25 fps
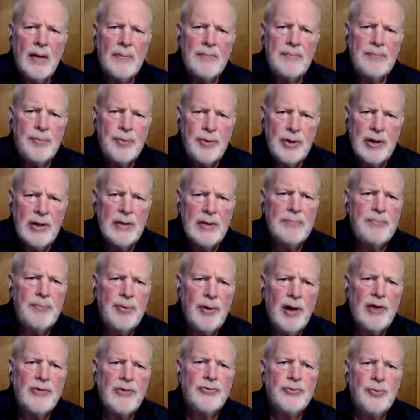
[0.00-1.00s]
pretty
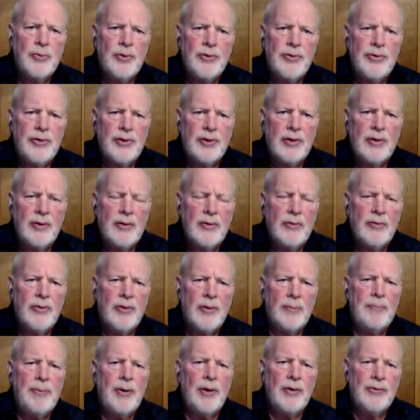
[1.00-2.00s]
impressed with the
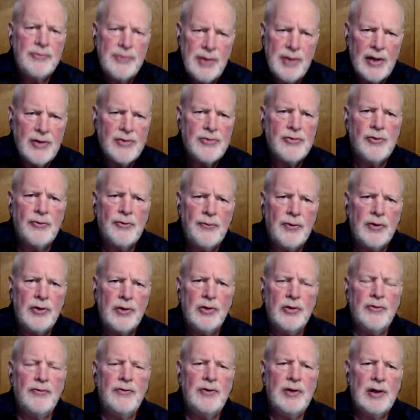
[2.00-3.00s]
potential for
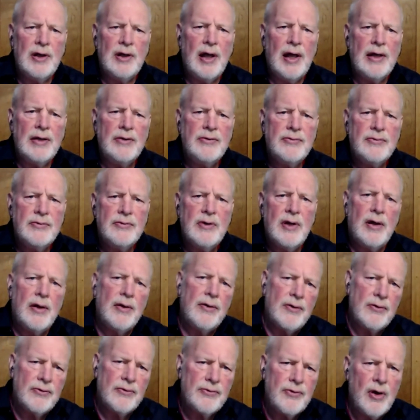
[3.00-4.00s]
UV lights. Now,
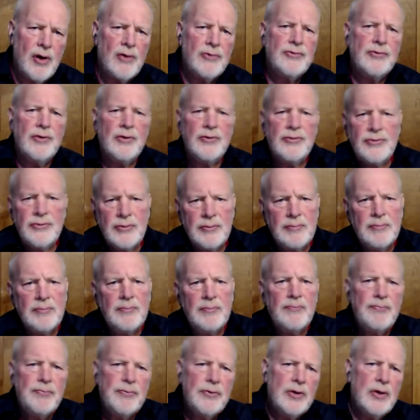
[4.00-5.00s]
there's also some
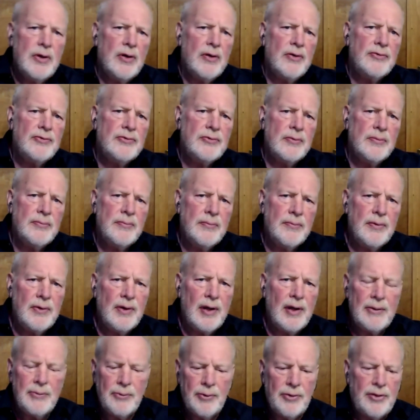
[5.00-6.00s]

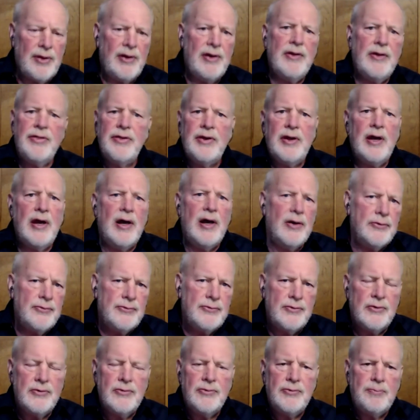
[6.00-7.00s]
like with anything else,
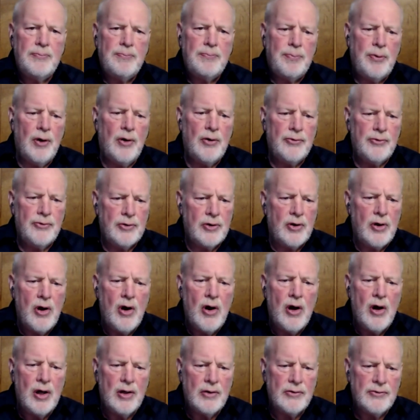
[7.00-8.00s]
there's pros and
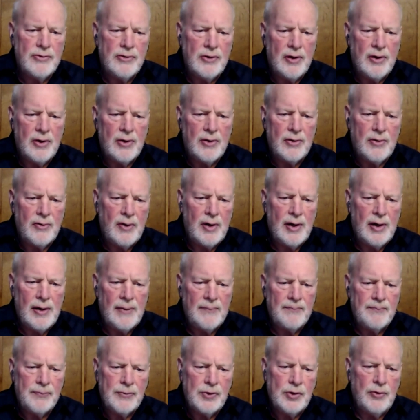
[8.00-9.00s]
cons.
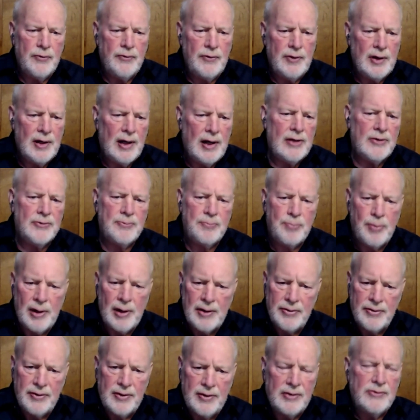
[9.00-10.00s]
UV lights
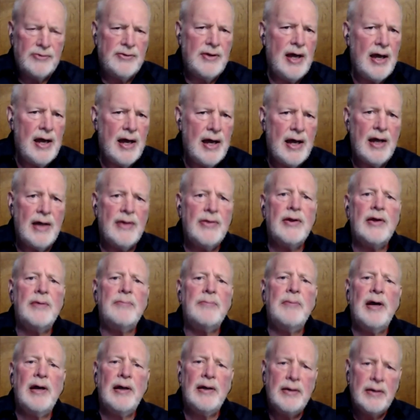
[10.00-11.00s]
break things down. They
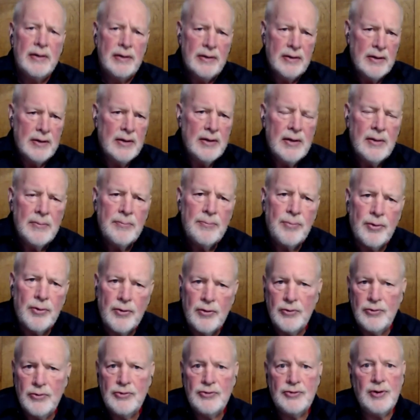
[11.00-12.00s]
may
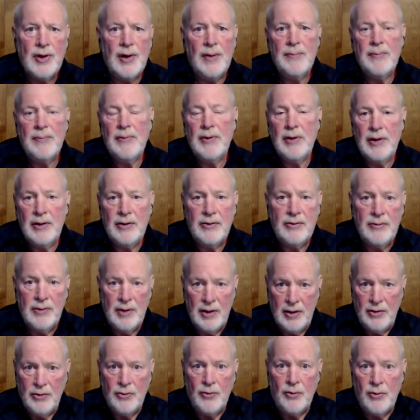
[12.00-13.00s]
produce some
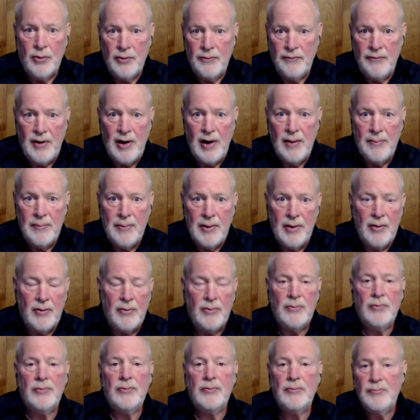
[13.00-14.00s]
indoor
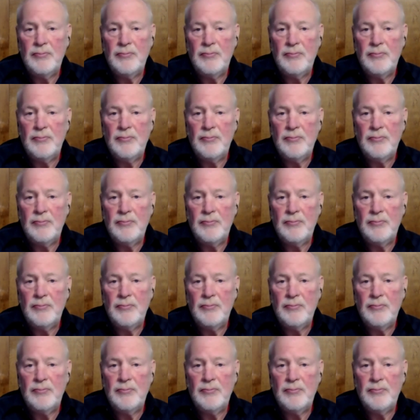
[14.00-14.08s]
environmental